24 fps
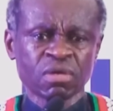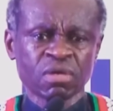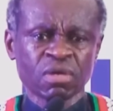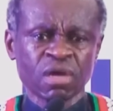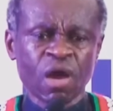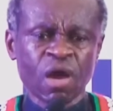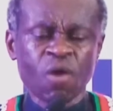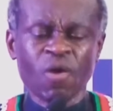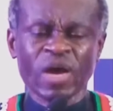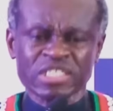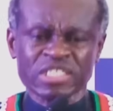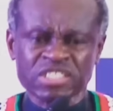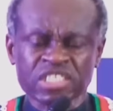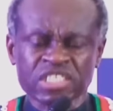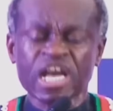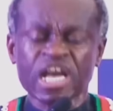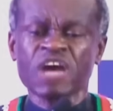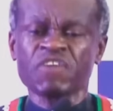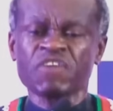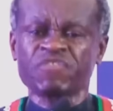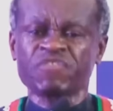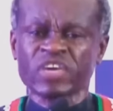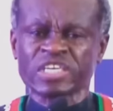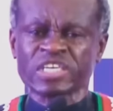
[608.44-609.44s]
Our
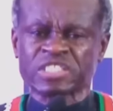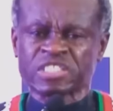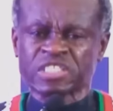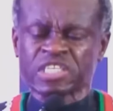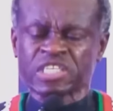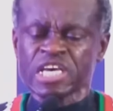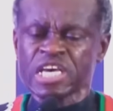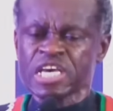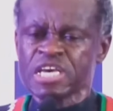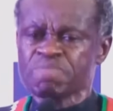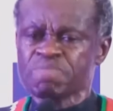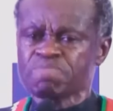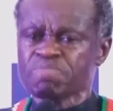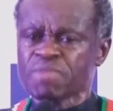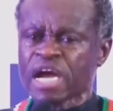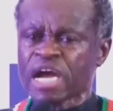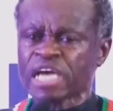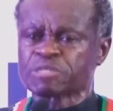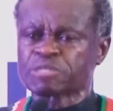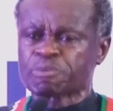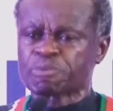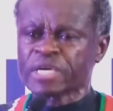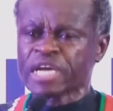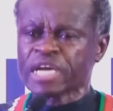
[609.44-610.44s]
self-esteem
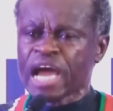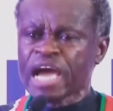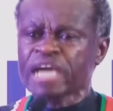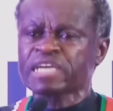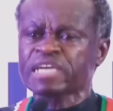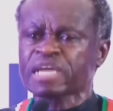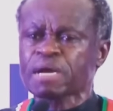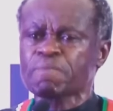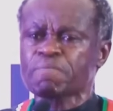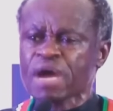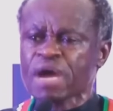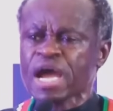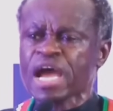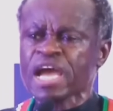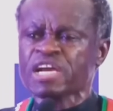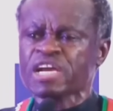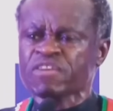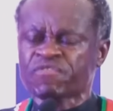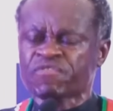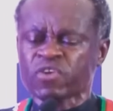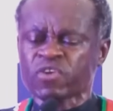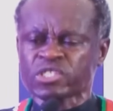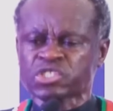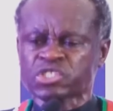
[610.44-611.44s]
has been
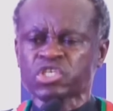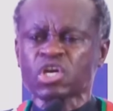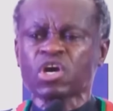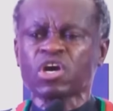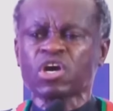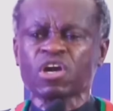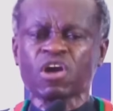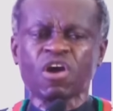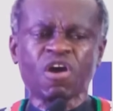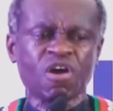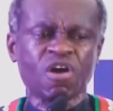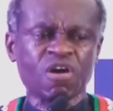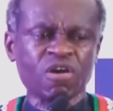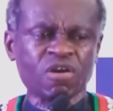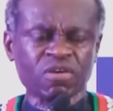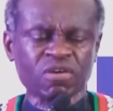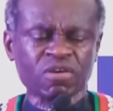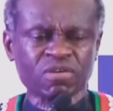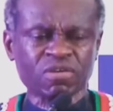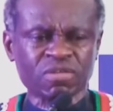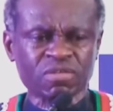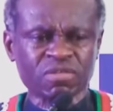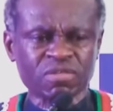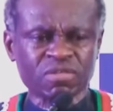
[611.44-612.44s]
undermined for so
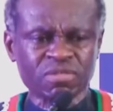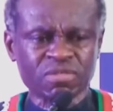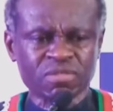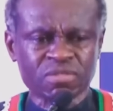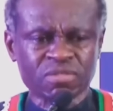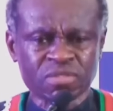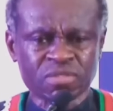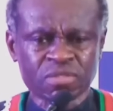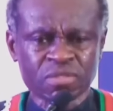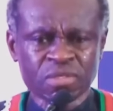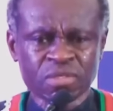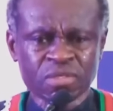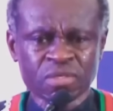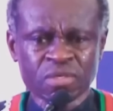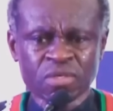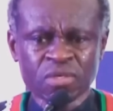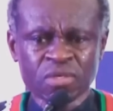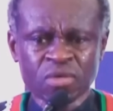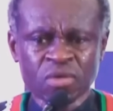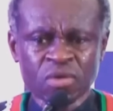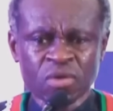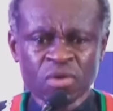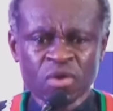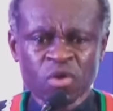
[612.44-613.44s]
long.
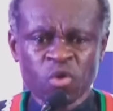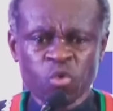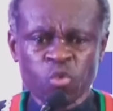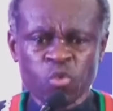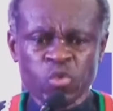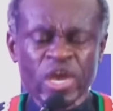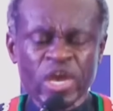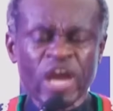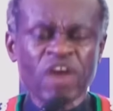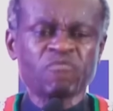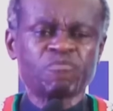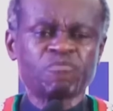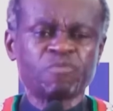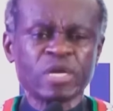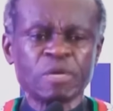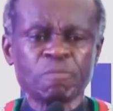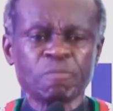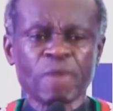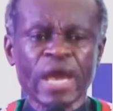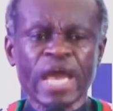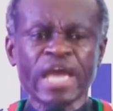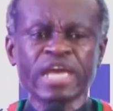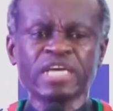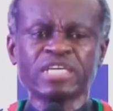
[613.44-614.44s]
We have
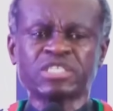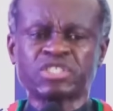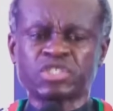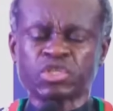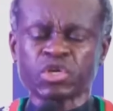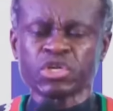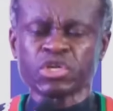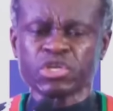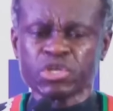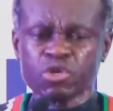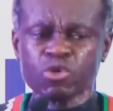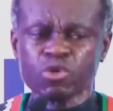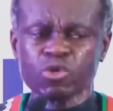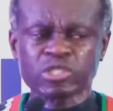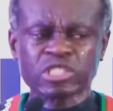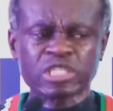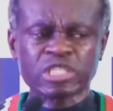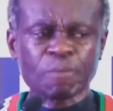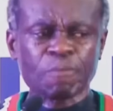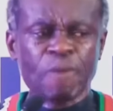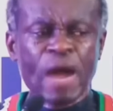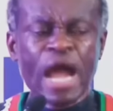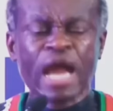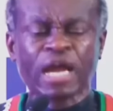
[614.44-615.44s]
been made to use
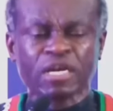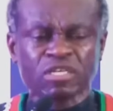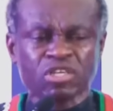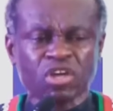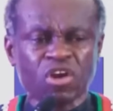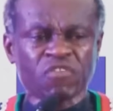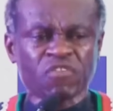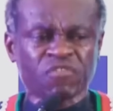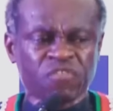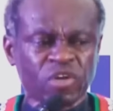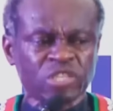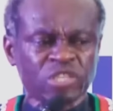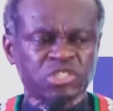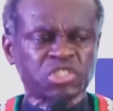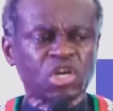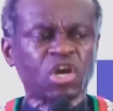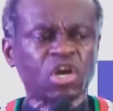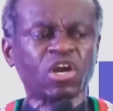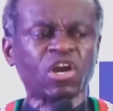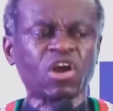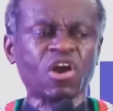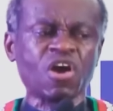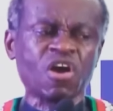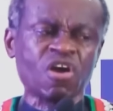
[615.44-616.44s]
the back door for
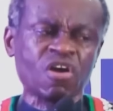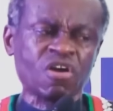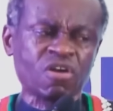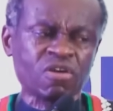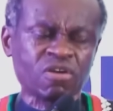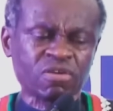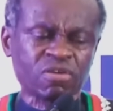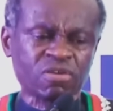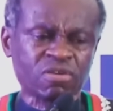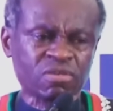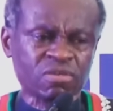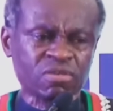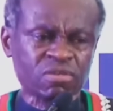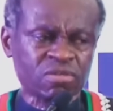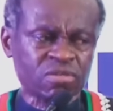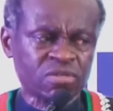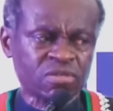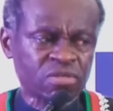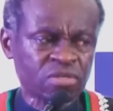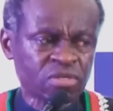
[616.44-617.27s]
so long